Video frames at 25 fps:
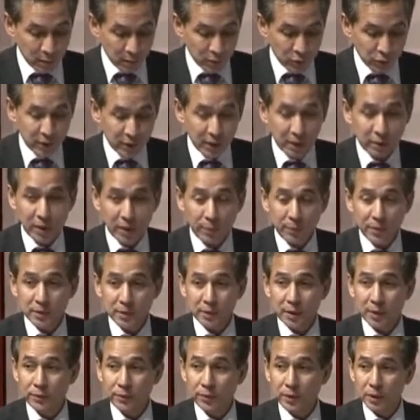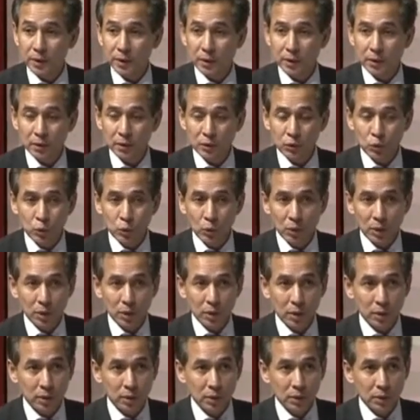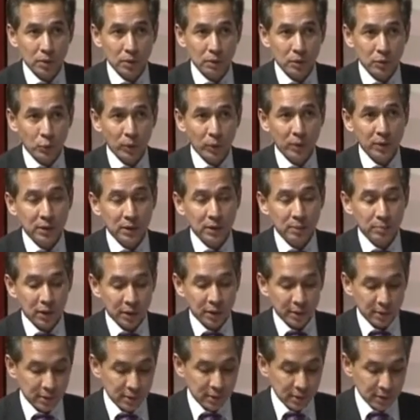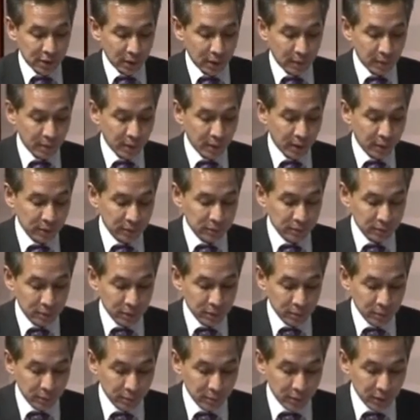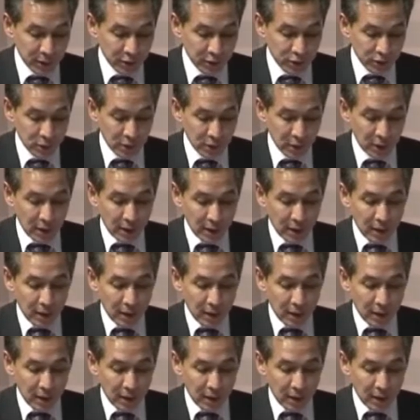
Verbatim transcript: could they represent the, the 20 plus Islamic banks in Malaysia,